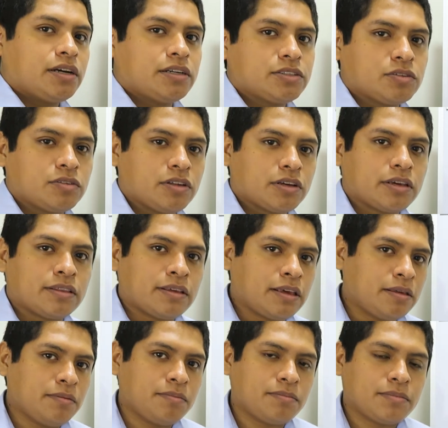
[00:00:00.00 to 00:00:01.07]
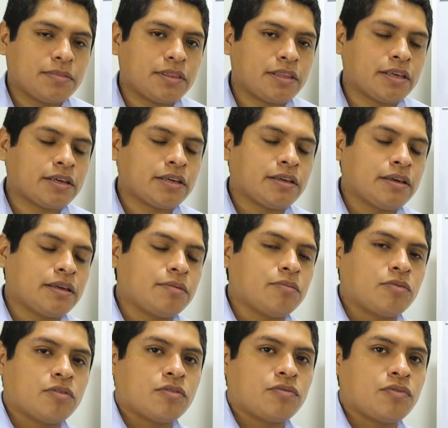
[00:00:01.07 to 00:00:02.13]
and so they can get
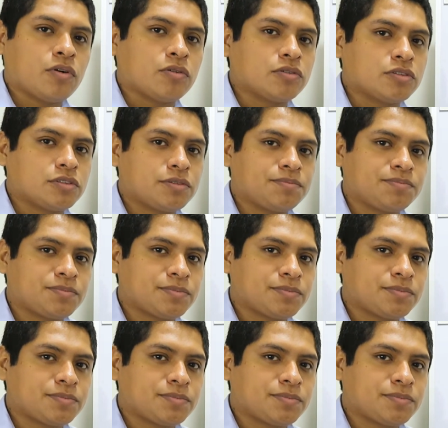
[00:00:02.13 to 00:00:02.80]
more focused.